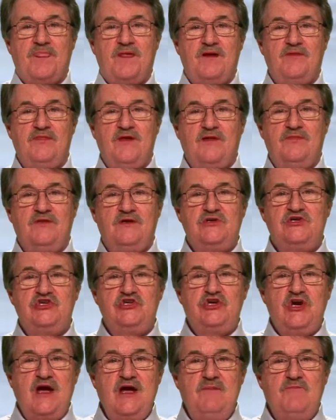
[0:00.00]
then the
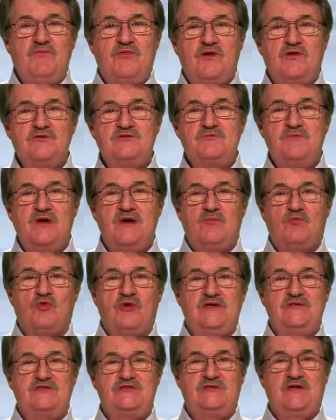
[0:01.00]
shape those
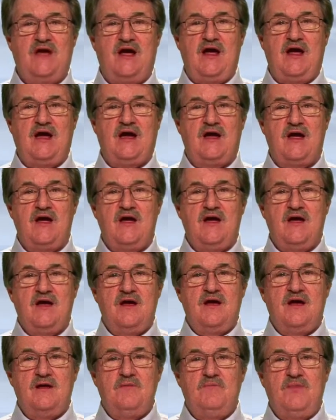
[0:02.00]
memories take
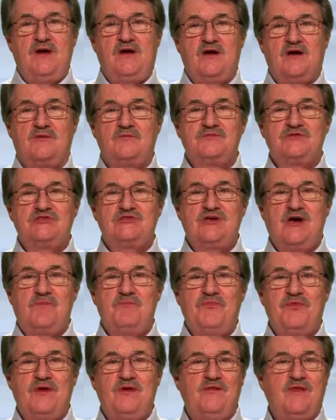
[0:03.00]
becomes
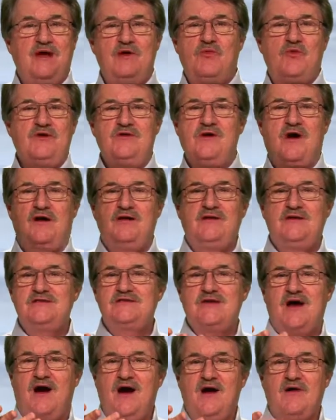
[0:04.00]
something they would not
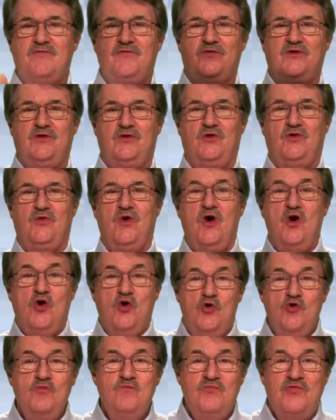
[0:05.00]
desire for you,
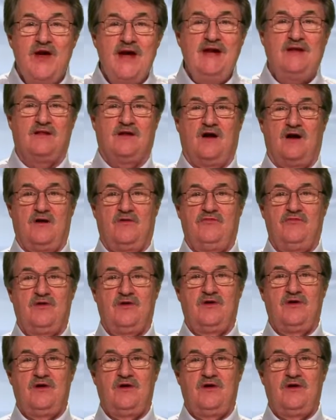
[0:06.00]
whom they loved.